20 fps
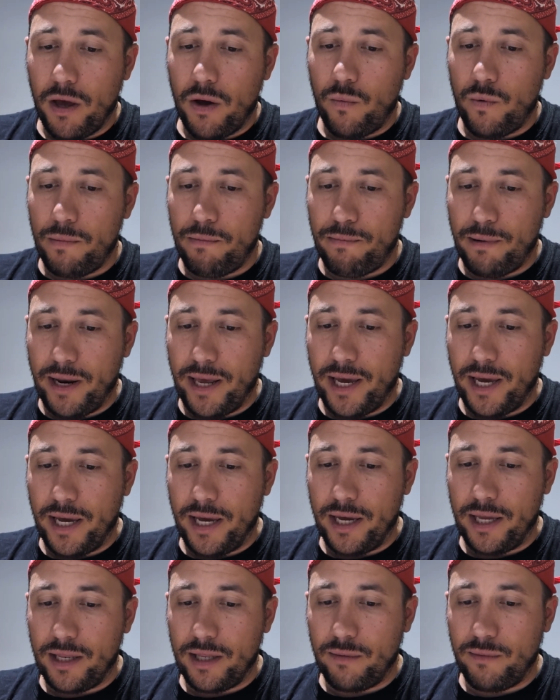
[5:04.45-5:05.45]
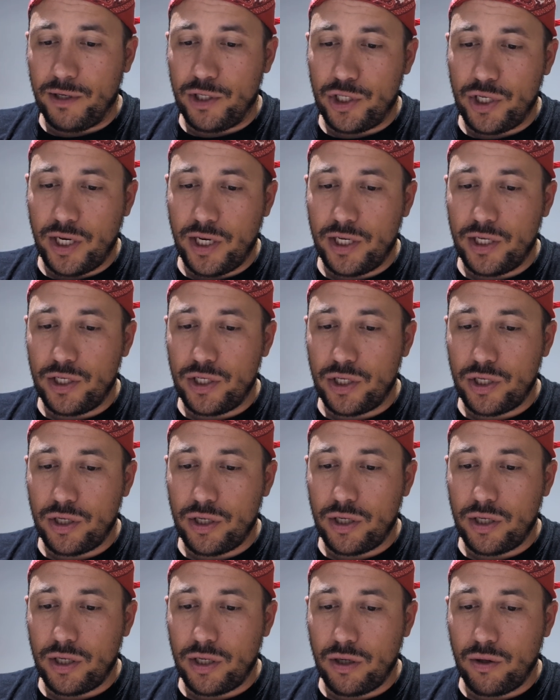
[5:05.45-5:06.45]
We change
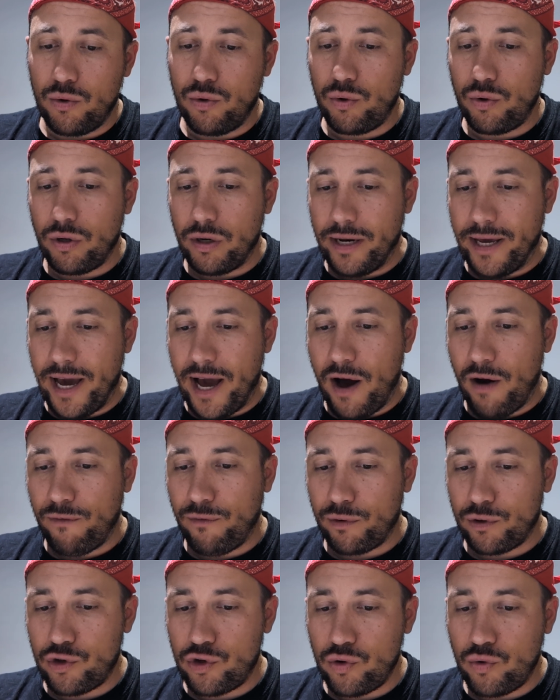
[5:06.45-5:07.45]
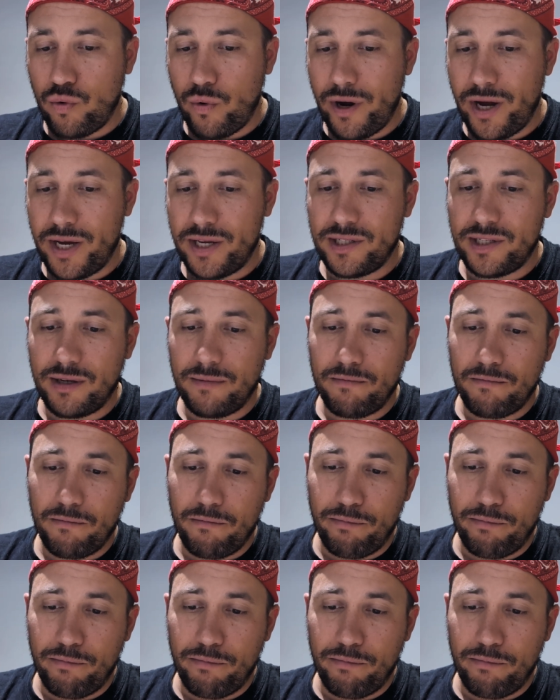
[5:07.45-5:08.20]
Leao for Chukwueze,